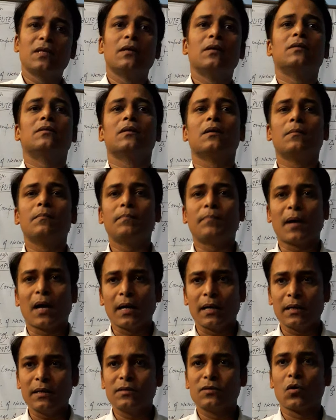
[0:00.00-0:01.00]
some
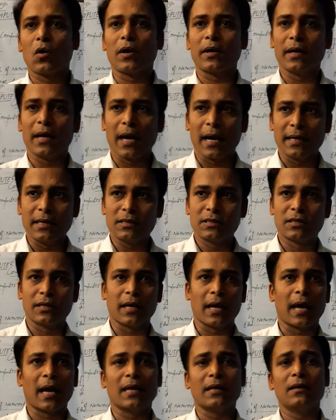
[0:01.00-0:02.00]
parties organized
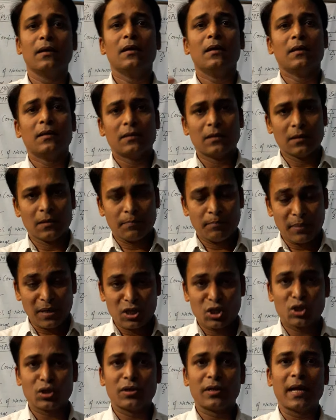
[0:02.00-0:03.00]
and the
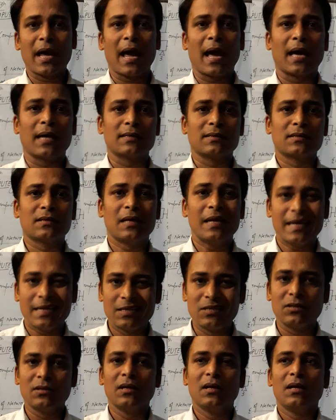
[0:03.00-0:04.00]
picture has
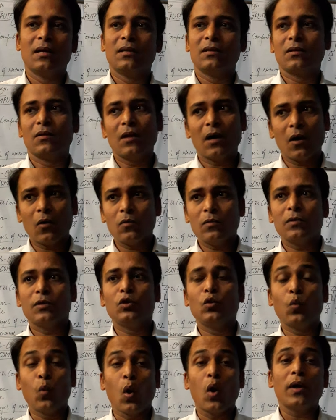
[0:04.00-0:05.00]
clicked. Now
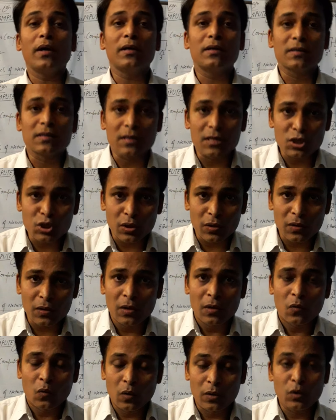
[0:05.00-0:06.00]
you want such a,
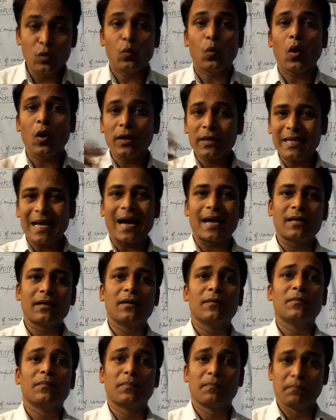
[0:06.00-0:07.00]
or you want that
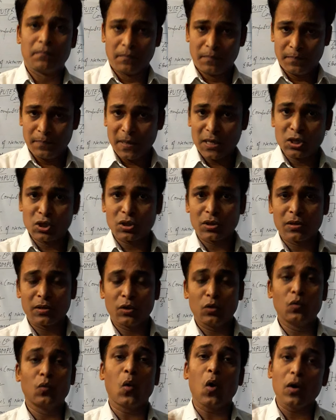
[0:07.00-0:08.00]
picture,
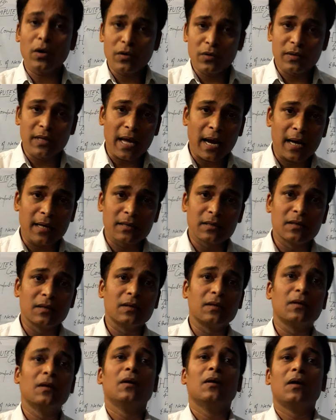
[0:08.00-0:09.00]
you want that
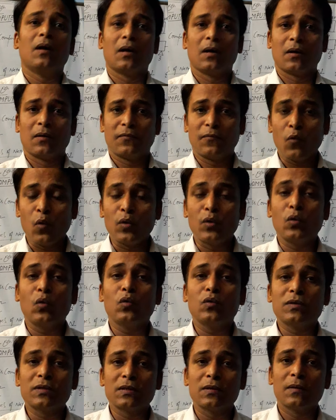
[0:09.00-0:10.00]
the
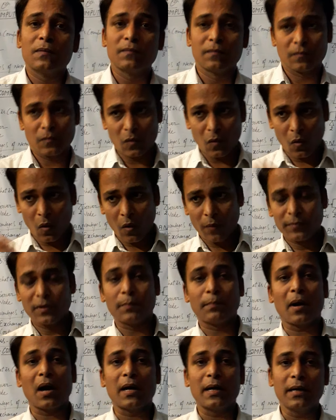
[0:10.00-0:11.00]
photos of the
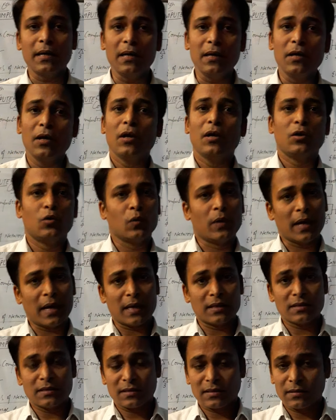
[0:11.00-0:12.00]
party, you
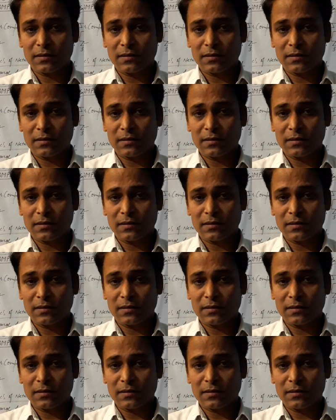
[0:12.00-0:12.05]
can